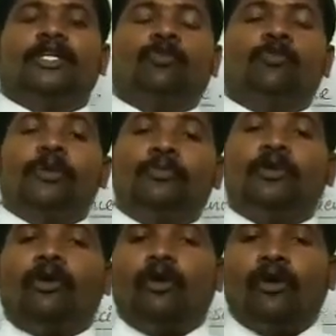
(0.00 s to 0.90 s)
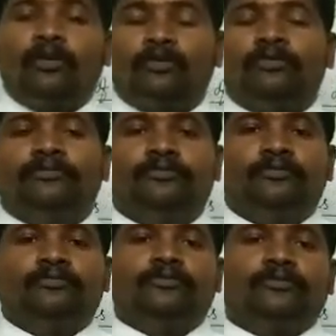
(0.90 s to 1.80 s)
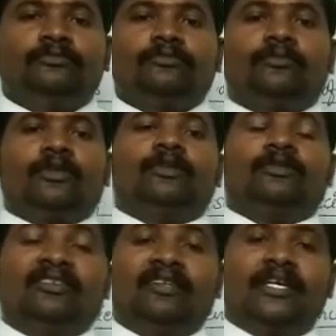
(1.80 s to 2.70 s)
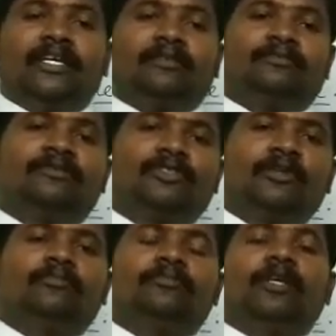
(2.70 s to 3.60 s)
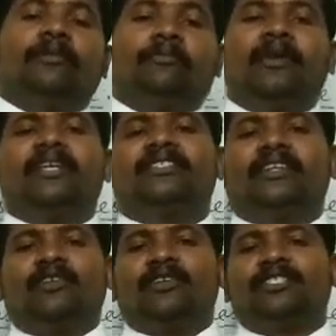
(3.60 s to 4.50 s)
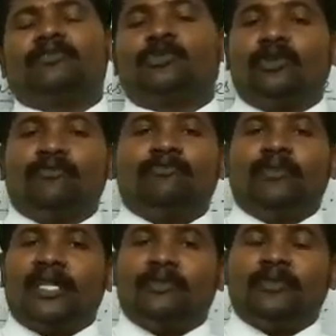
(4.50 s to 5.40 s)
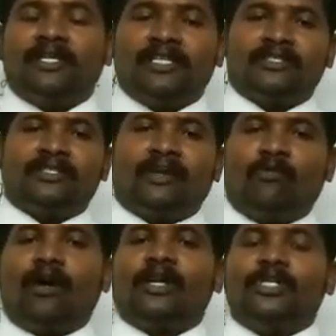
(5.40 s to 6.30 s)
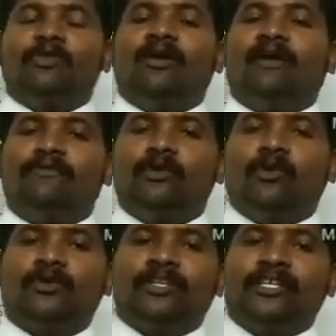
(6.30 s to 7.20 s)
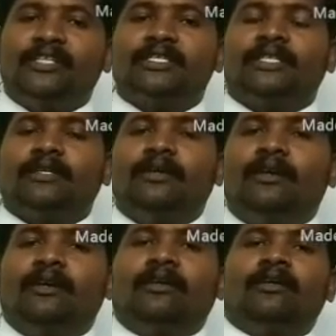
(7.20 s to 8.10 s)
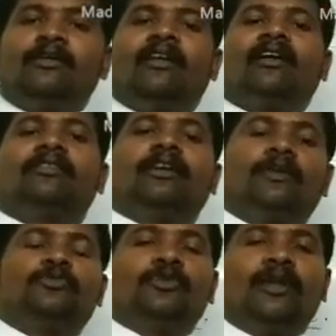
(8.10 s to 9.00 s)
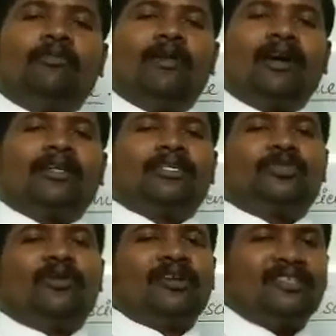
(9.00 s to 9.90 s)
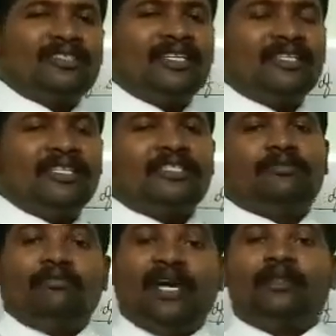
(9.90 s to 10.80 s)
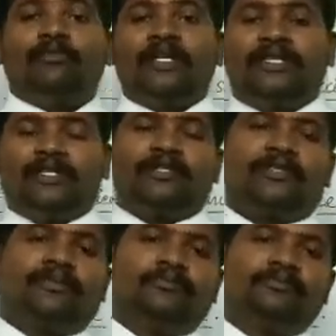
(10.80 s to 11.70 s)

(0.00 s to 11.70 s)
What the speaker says: You people are learning some basic concepts of mathematics. What you have known is not up to the mark to understand this mathematics.